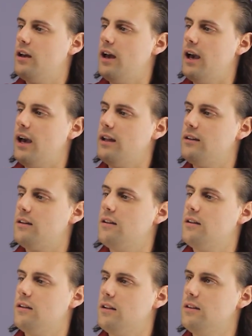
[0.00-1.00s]
and
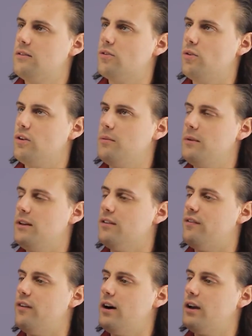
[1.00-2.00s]
it's going to be
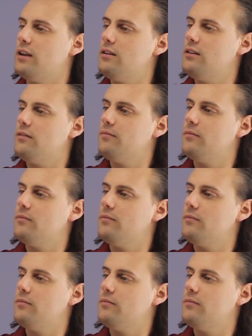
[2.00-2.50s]
defined